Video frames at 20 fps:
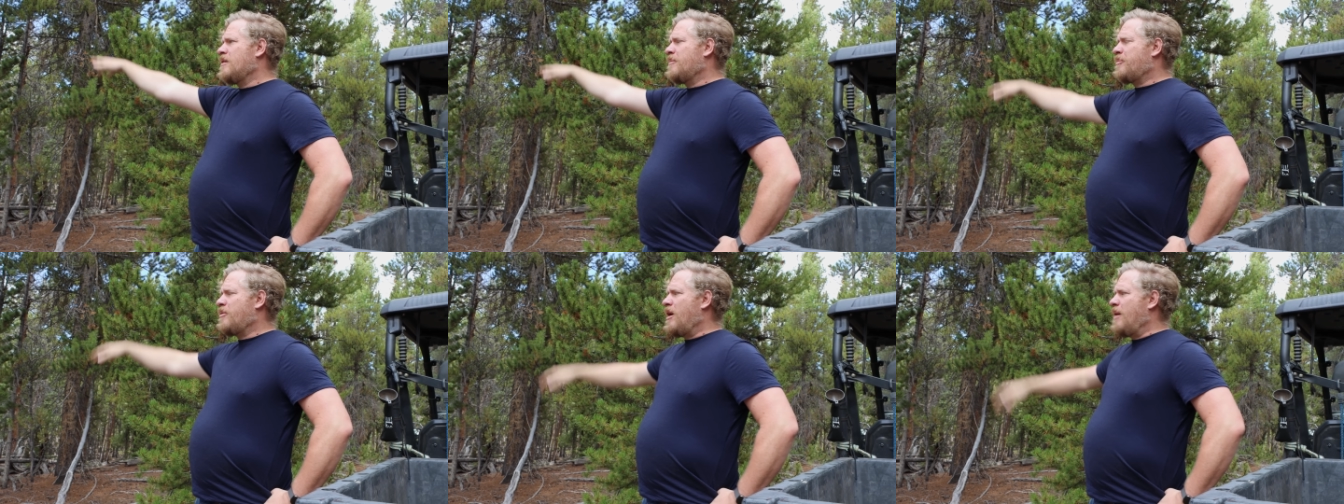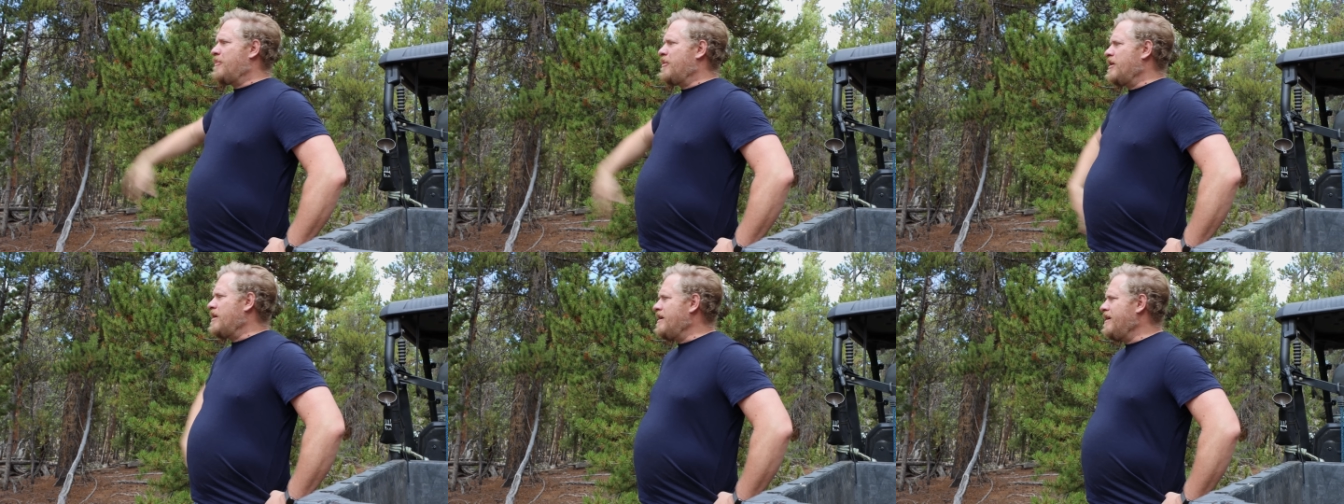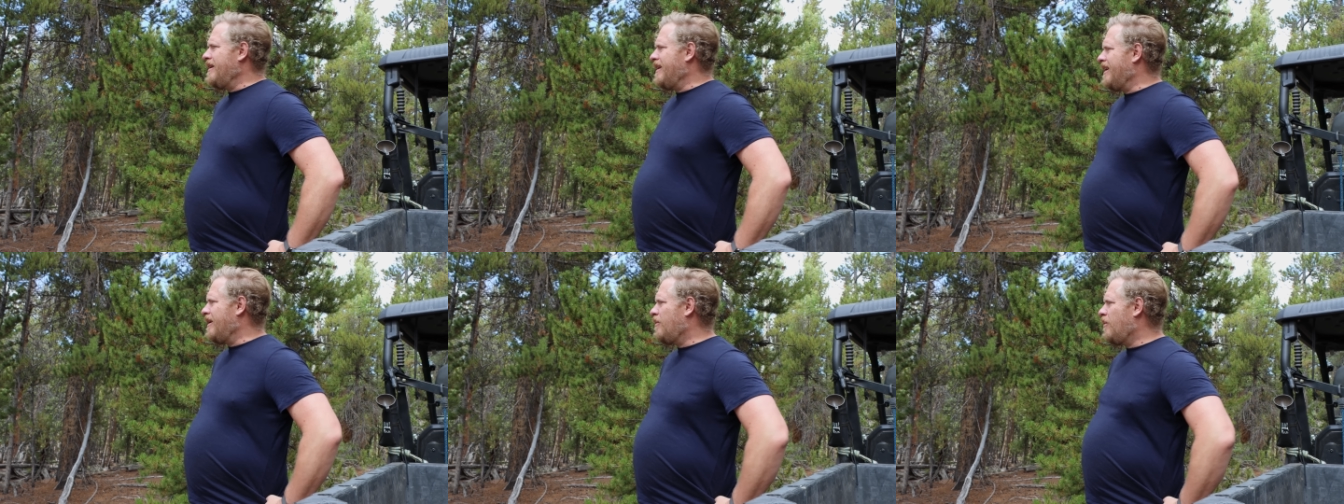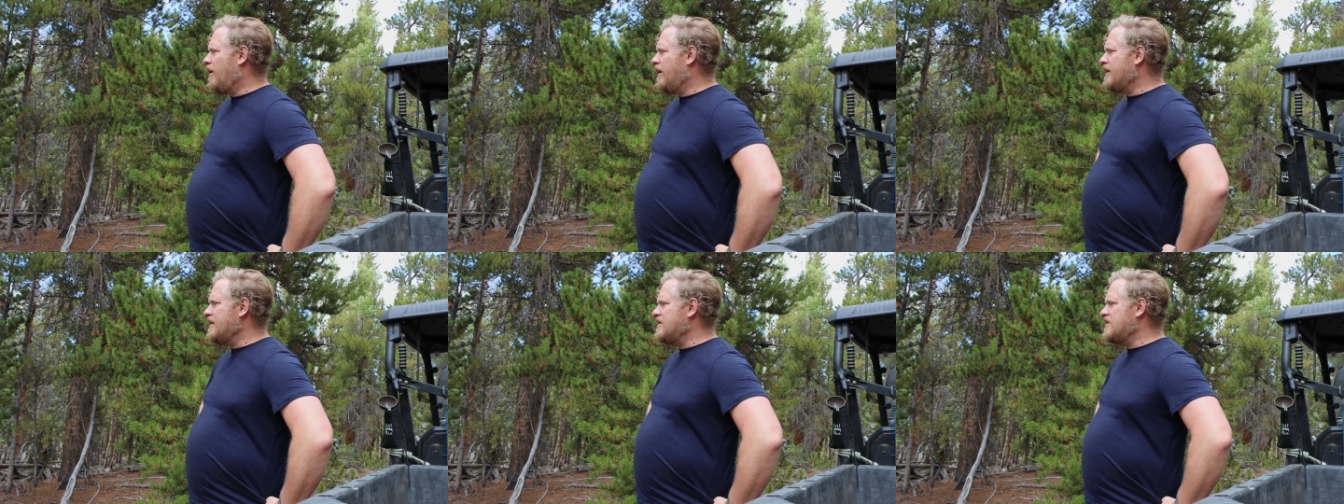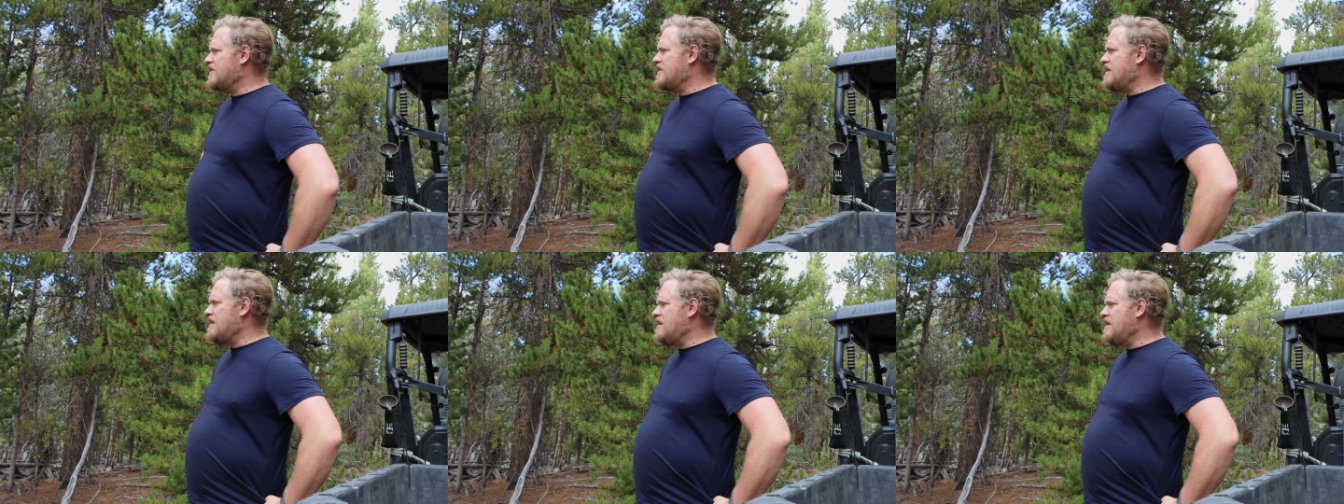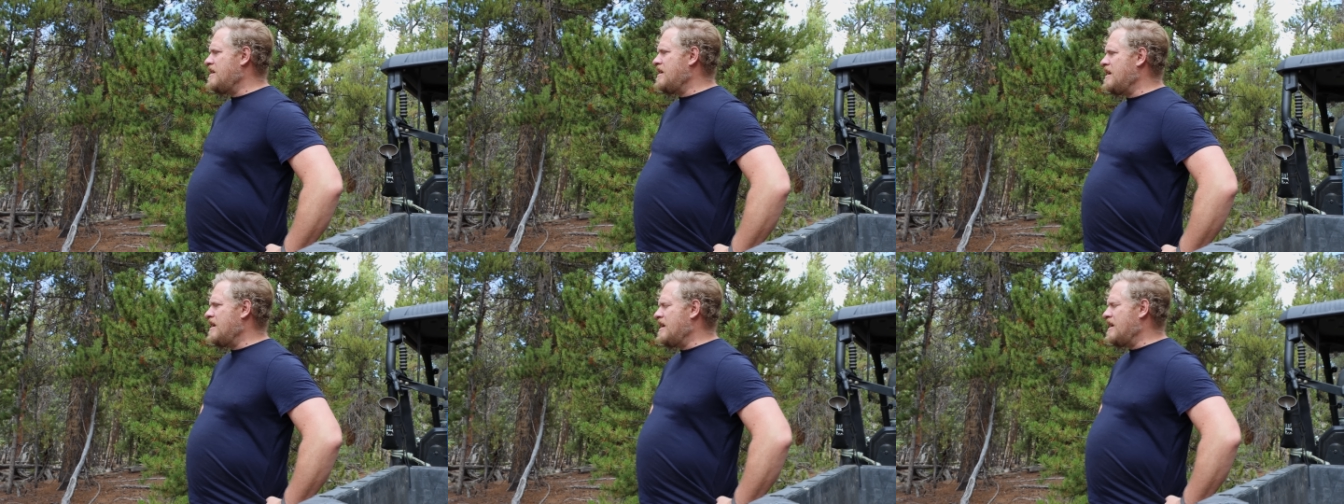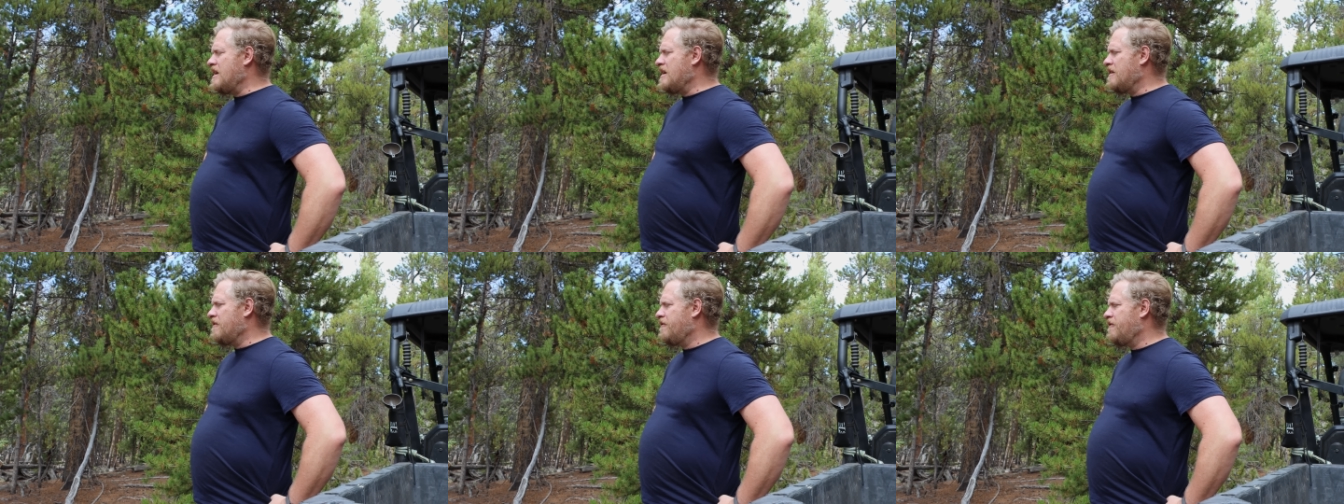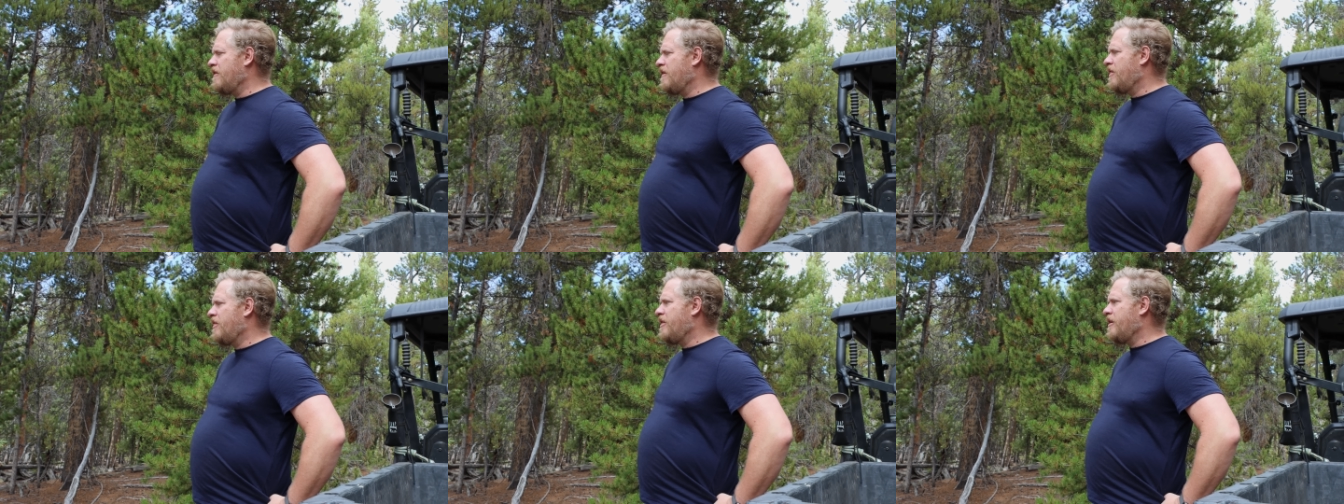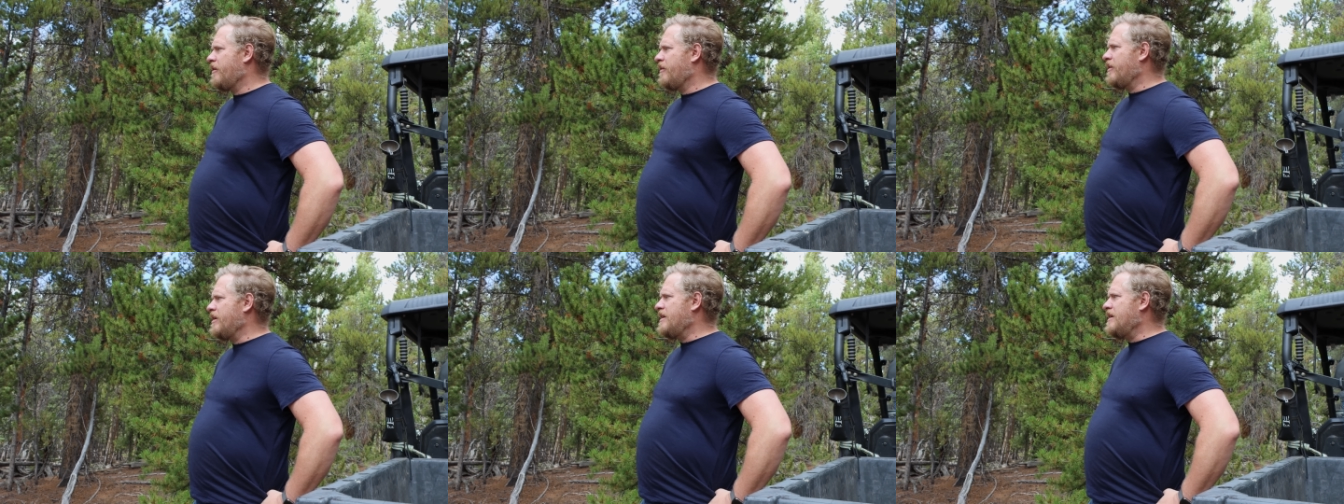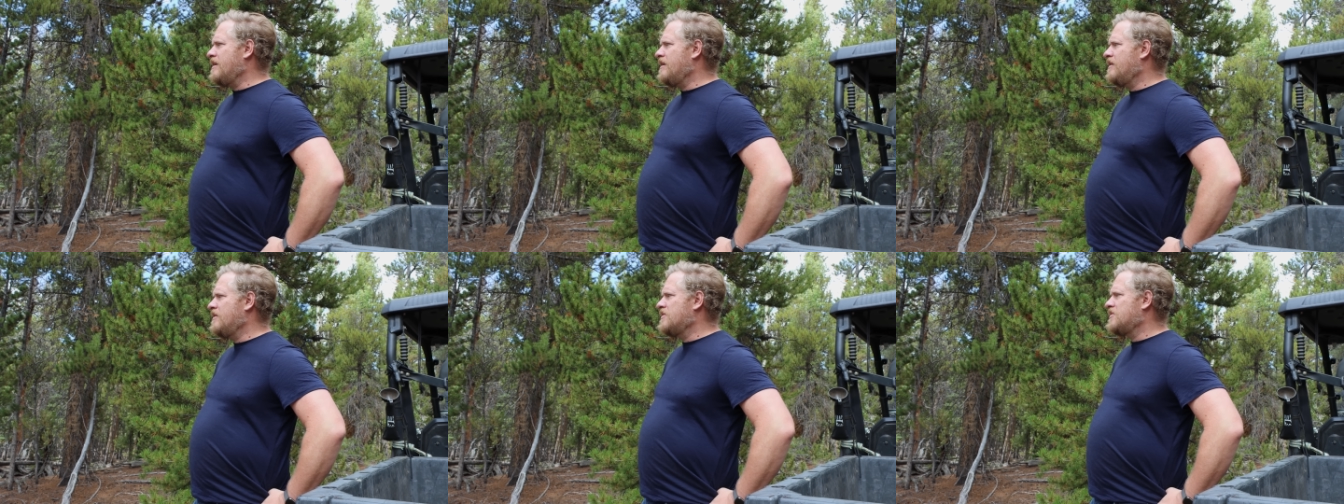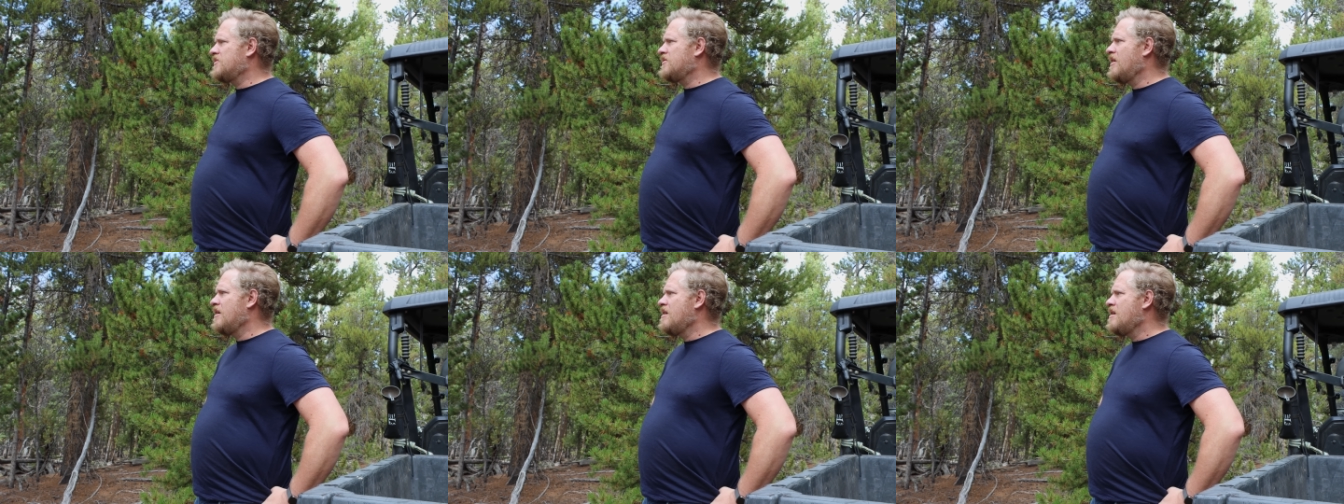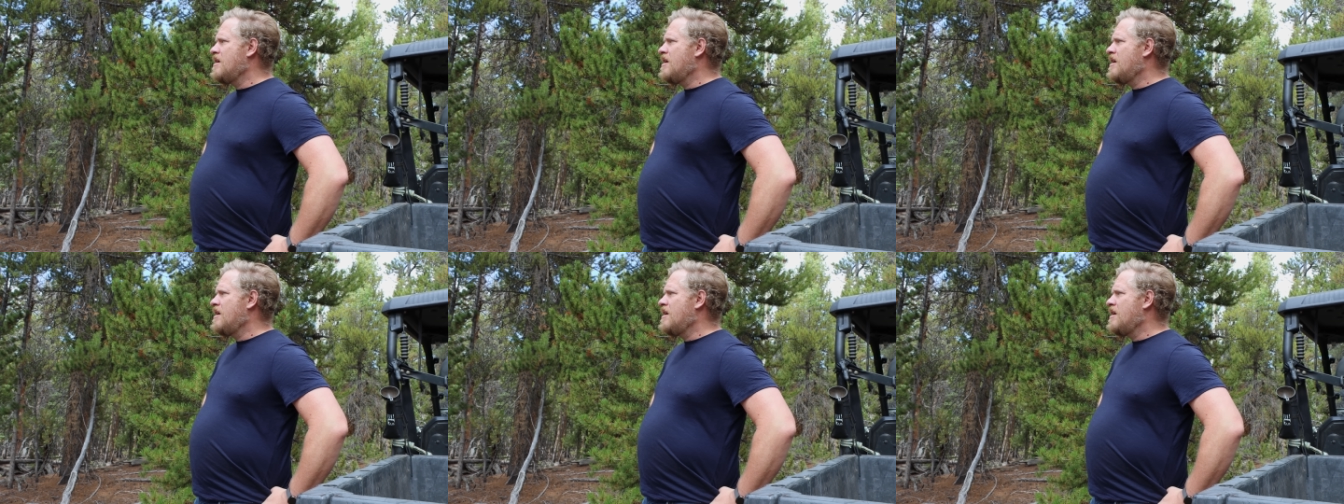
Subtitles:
property, and I want to see if there is